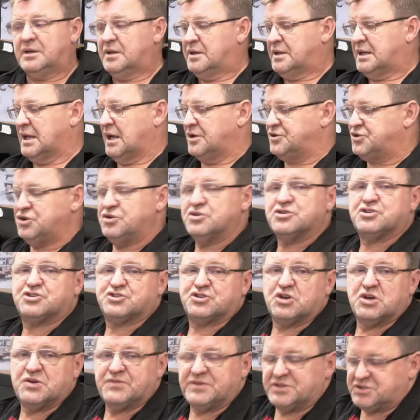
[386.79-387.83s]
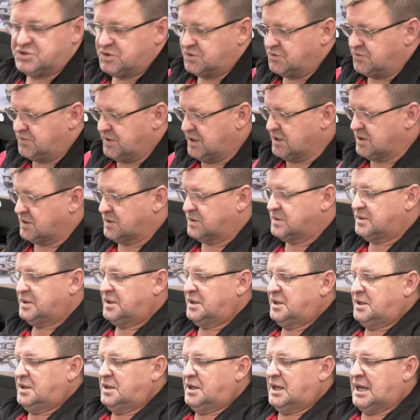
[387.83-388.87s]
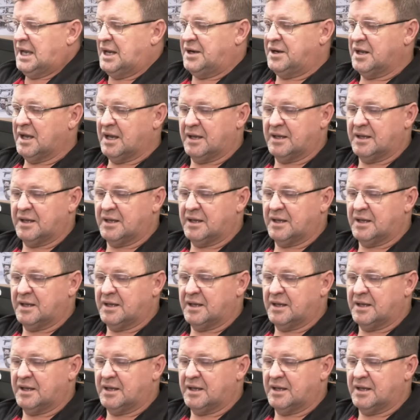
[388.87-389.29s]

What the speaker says: do you service your vehicle? And